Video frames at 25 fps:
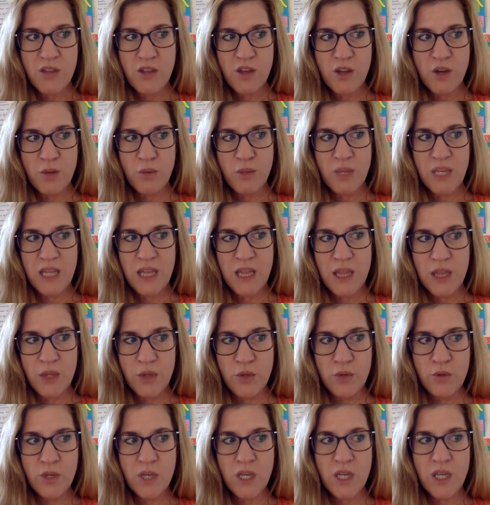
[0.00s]
That'll be
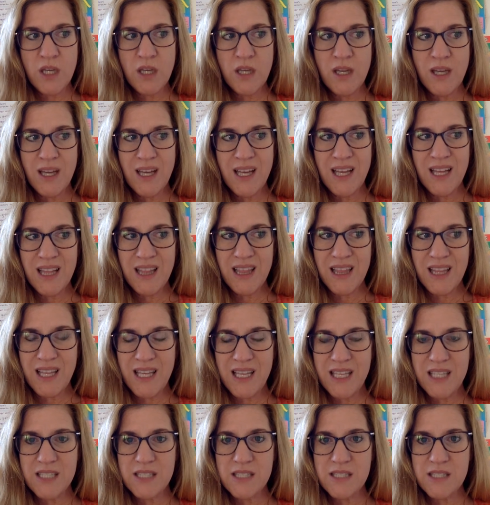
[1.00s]
Luna,
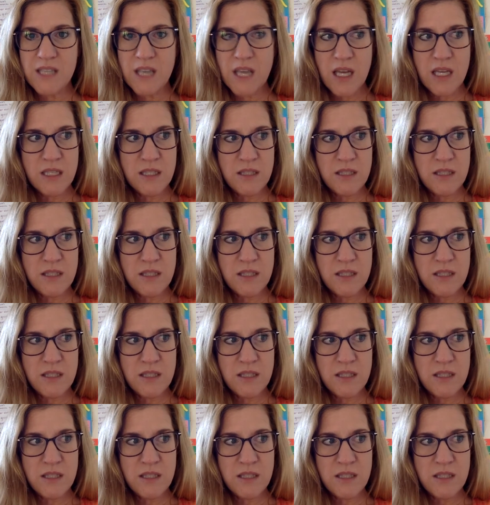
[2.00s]
Elise,